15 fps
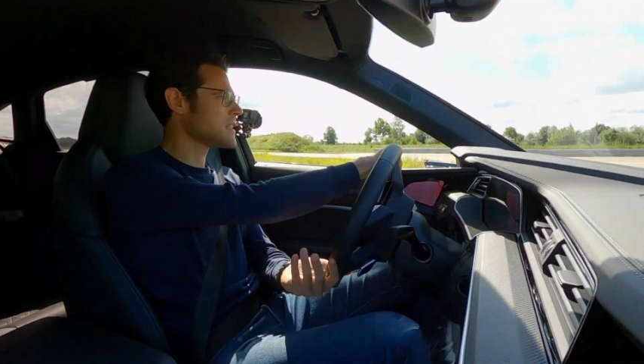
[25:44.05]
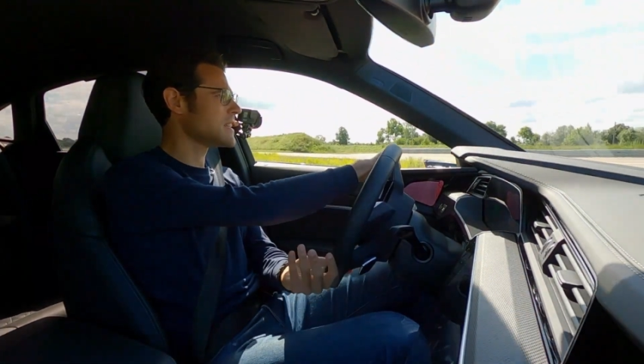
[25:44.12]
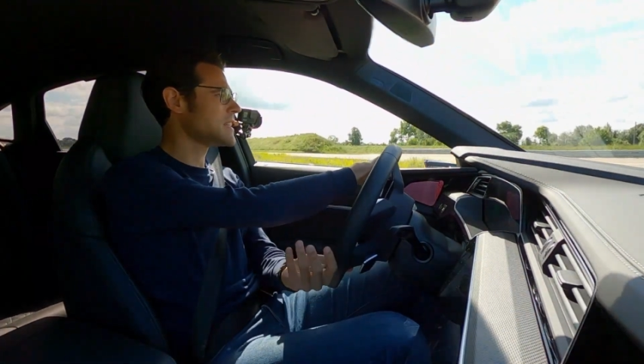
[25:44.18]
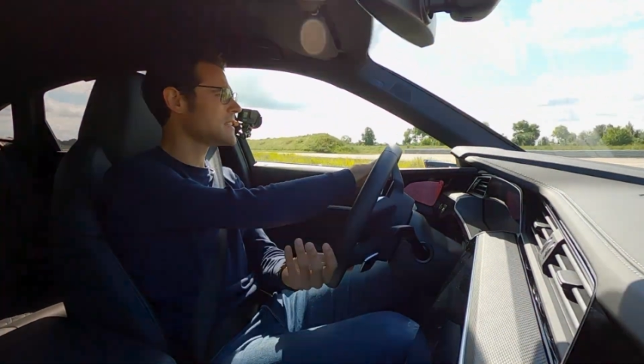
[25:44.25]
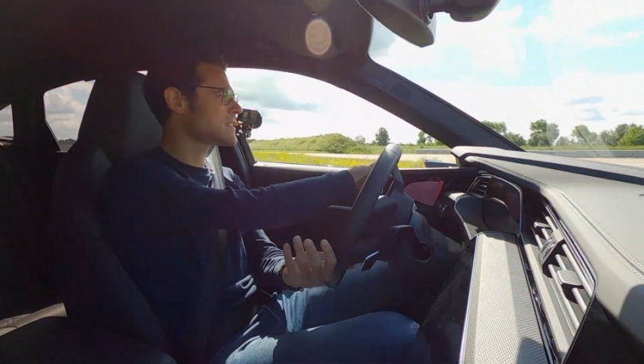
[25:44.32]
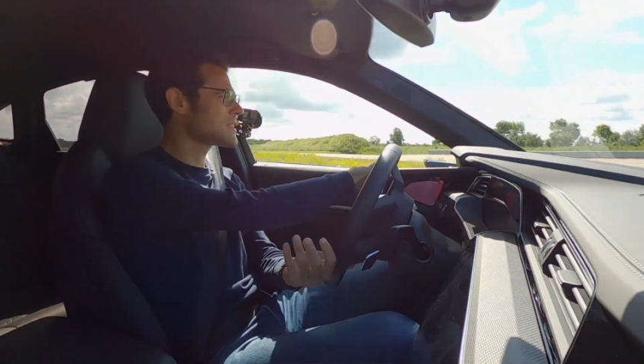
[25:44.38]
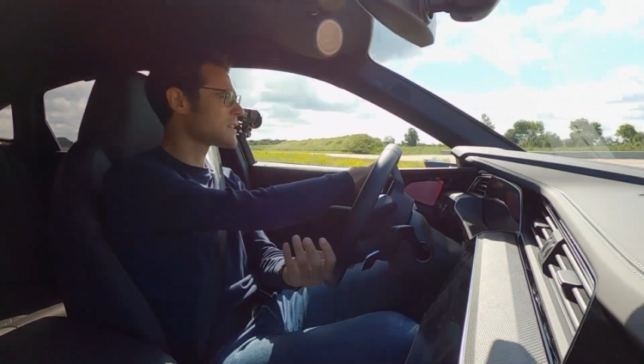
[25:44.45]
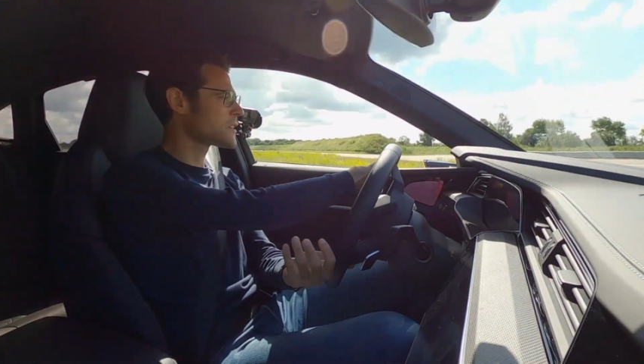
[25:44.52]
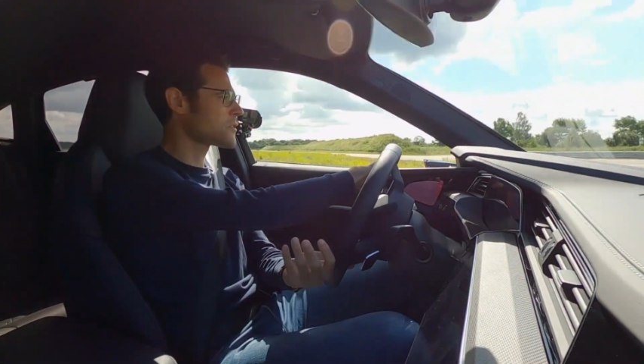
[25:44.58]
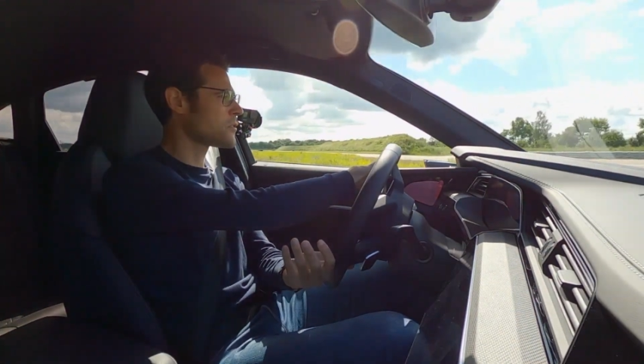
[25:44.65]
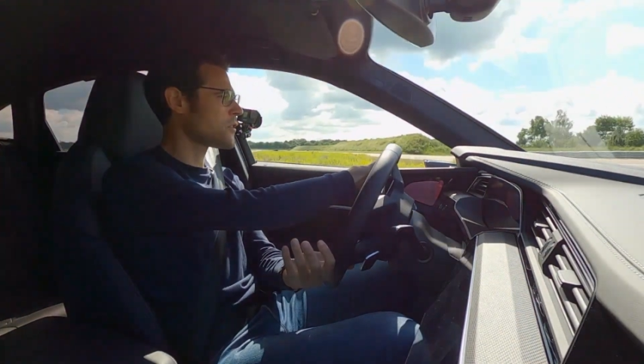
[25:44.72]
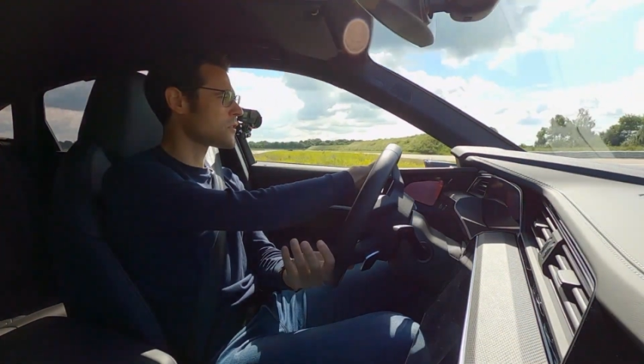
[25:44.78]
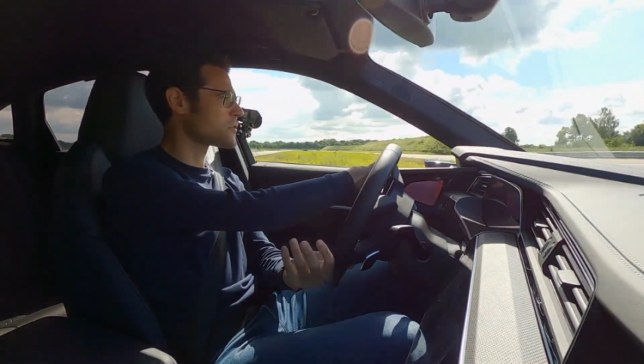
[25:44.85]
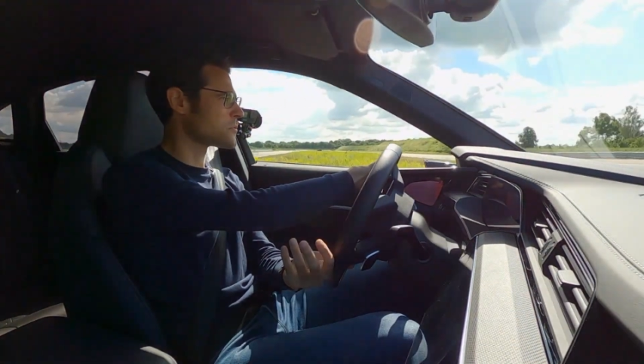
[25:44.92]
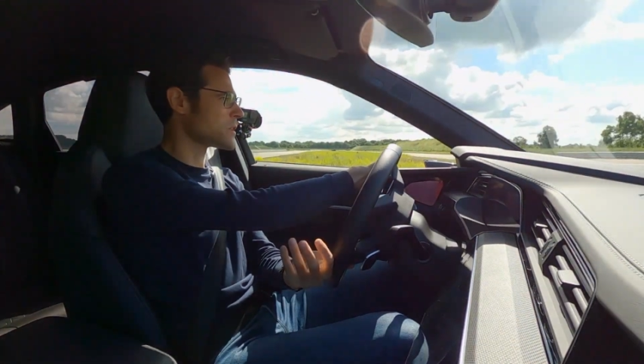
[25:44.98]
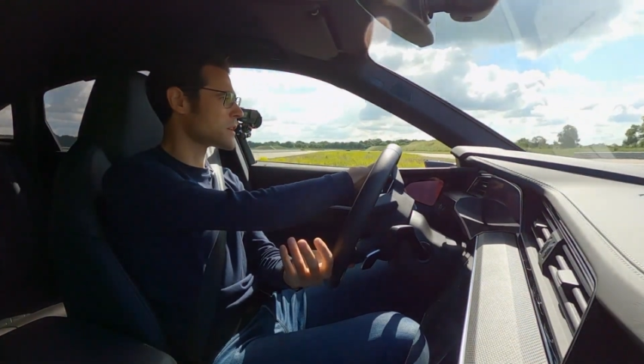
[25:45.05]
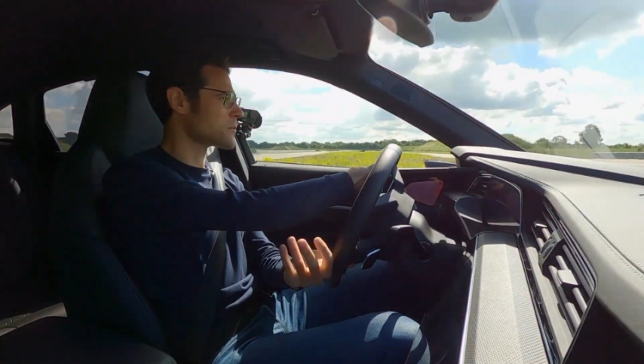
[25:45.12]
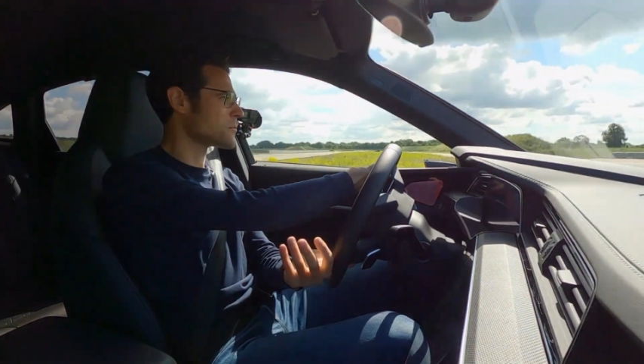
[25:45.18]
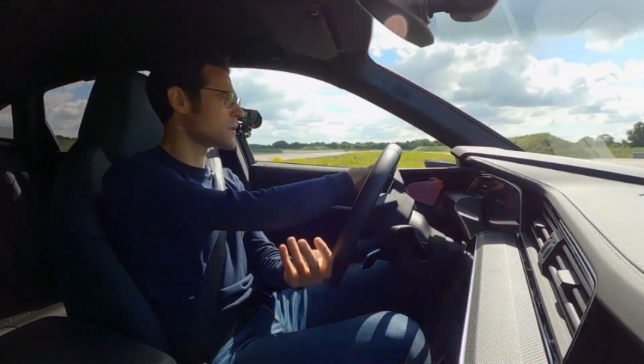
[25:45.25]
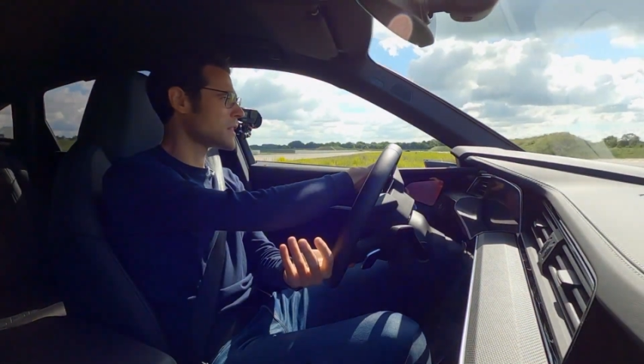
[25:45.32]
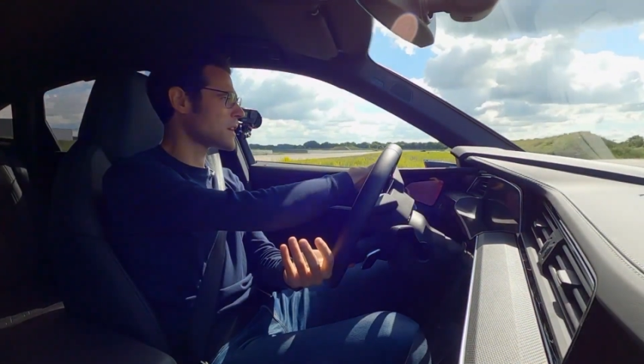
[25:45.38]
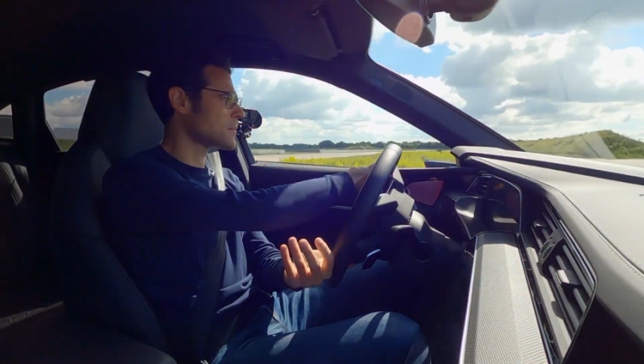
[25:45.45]
It's the cornering.
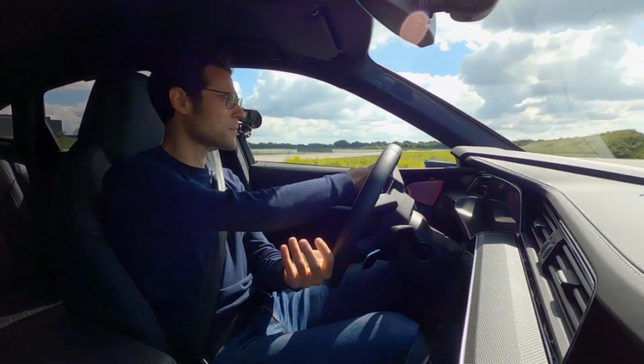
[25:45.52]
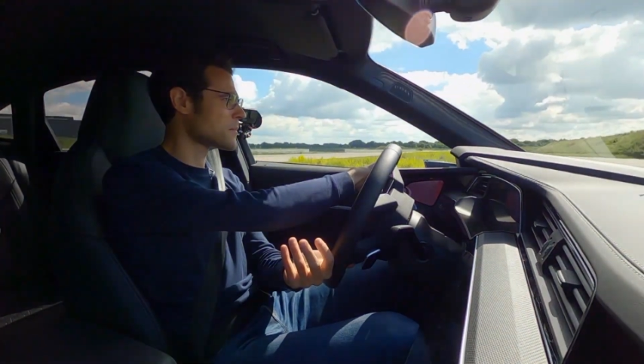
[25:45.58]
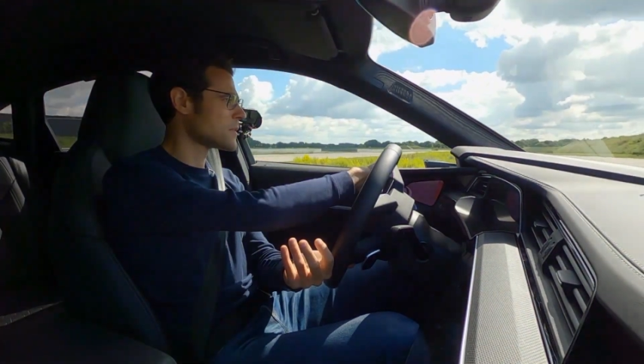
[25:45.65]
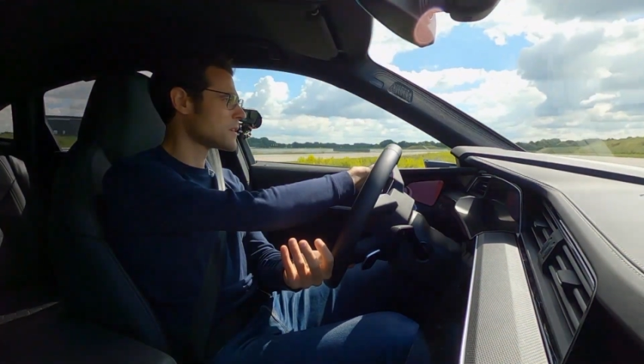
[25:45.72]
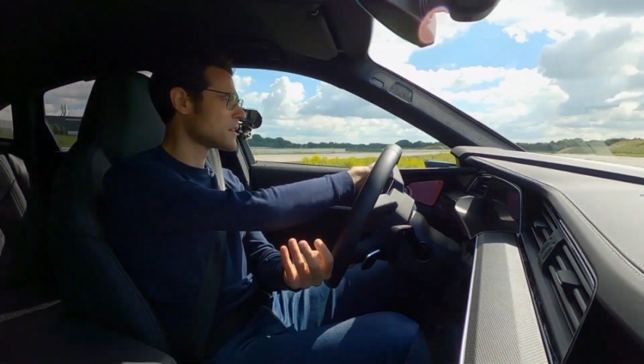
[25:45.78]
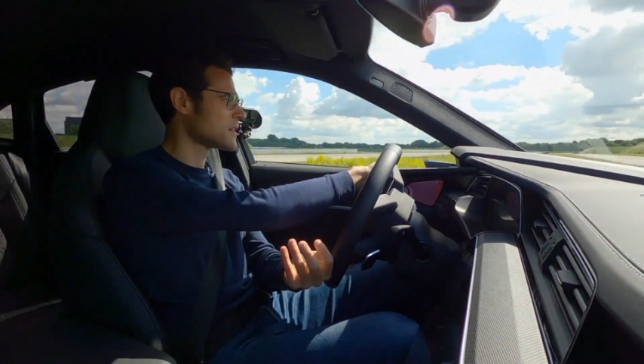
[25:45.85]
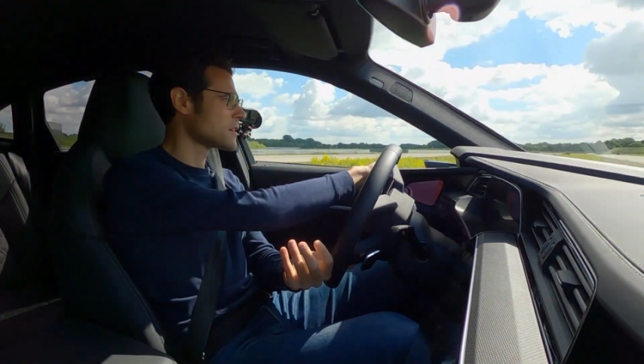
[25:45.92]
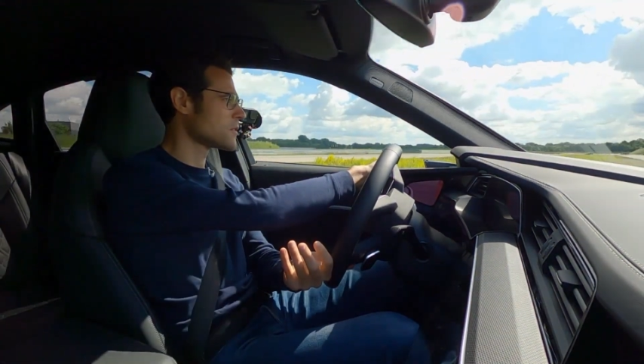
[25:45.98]
When I'm